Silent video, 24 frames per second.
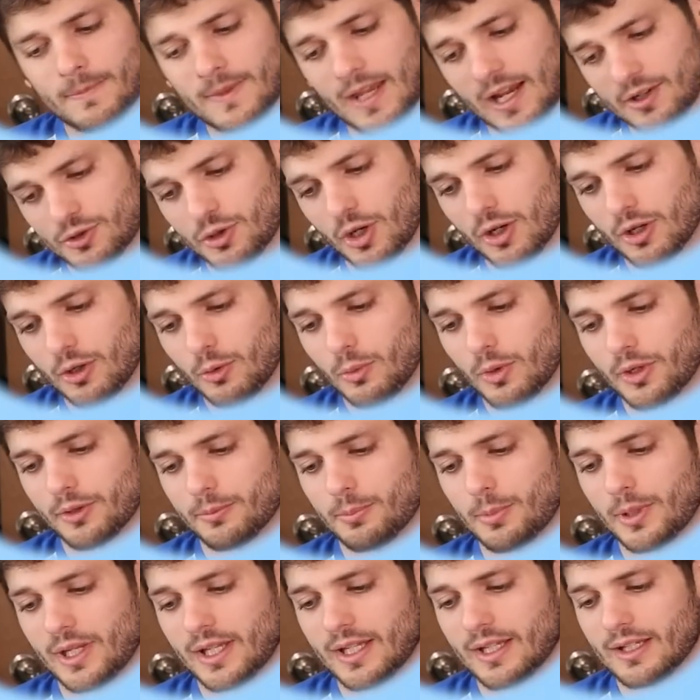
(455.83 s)
I struggle
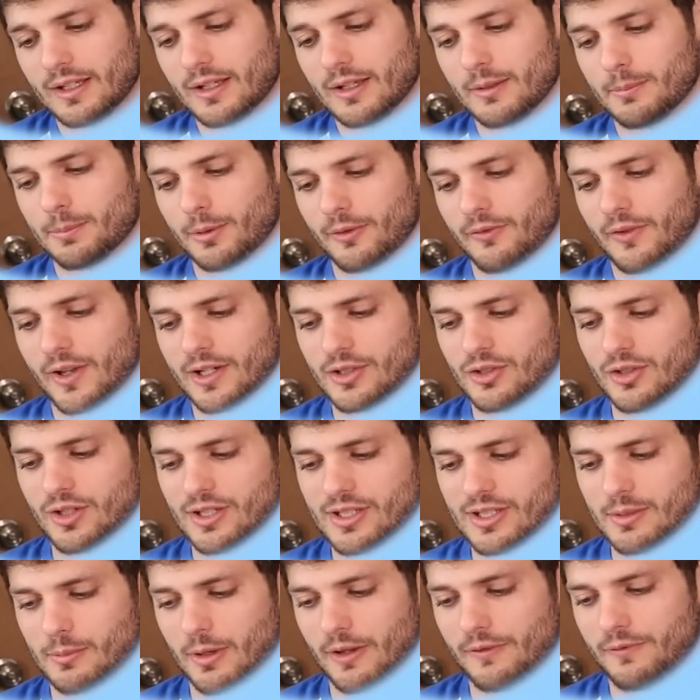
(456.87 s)
with being a
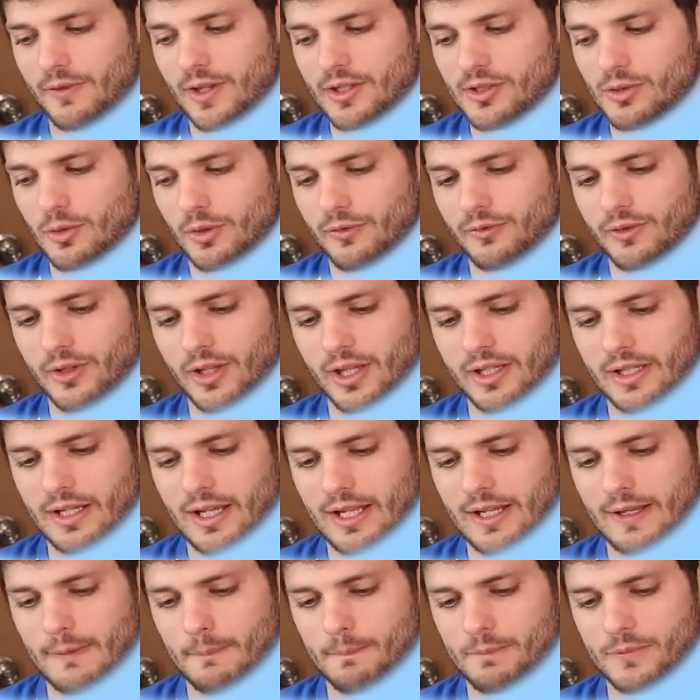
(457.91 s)
perfectionist in my face, so I feel like
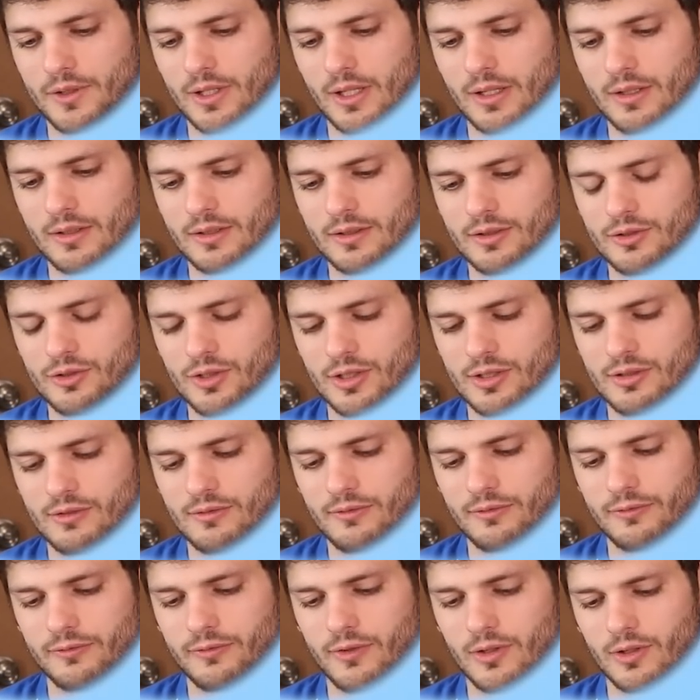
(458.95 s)
I am just
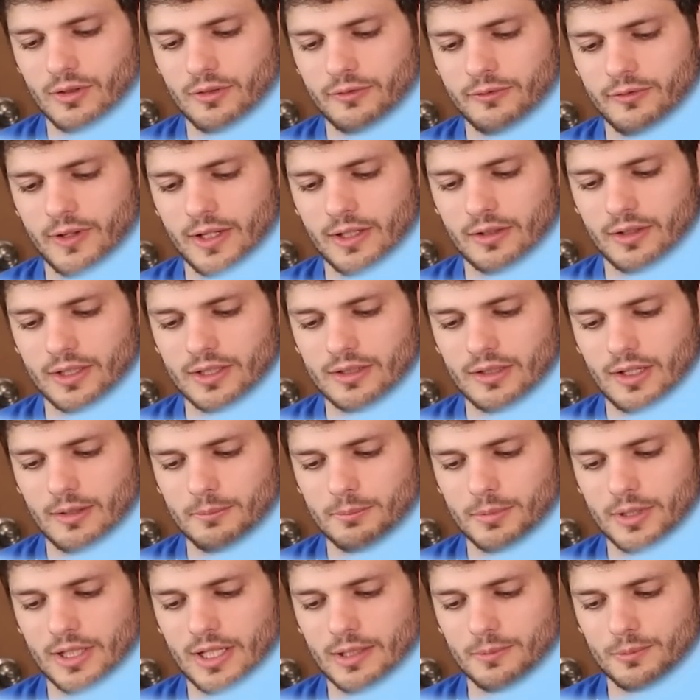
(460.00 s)
failing,
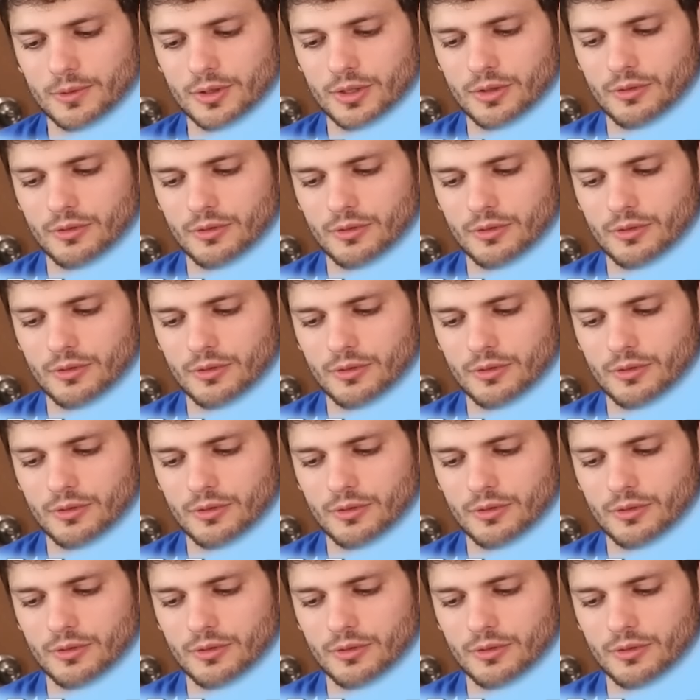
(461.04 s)
not being able to